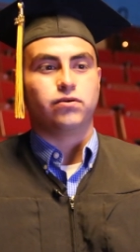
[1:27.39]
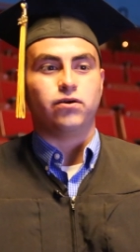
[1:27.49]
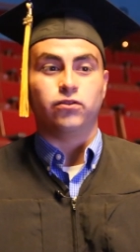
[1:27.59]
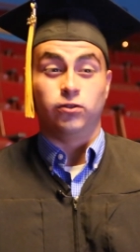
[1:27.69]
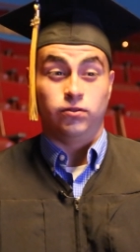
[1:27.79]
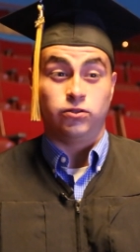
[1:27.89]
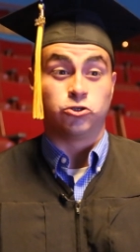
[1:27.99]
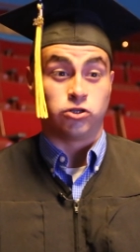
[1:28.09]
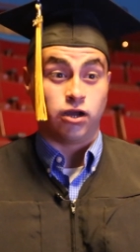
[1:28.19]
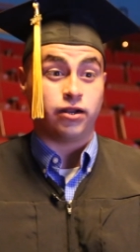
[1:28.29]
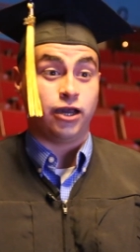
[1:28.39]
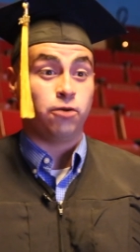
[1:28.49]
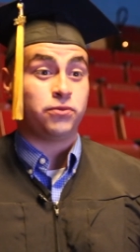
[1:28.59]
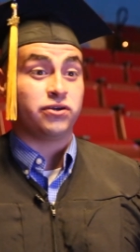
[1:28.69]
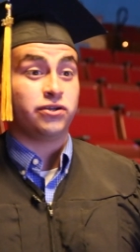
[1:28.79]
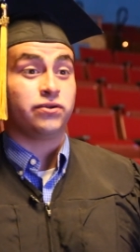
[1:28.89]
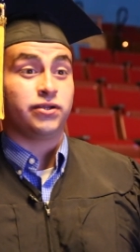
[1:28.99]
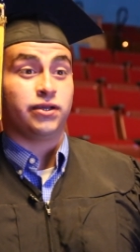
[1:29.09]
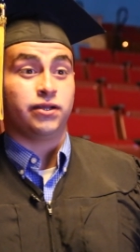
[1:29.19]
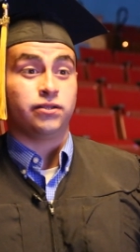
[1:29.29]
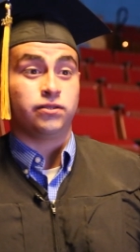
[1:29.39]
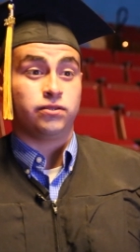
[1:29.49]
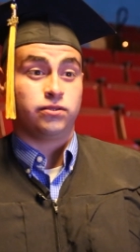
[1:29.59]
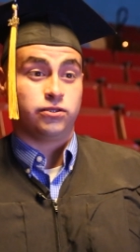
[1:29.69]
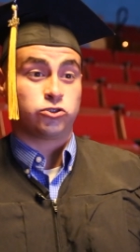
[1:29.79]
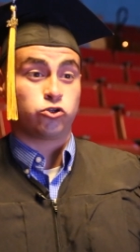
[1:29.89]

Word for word: Oh, there's a lot of help out here in the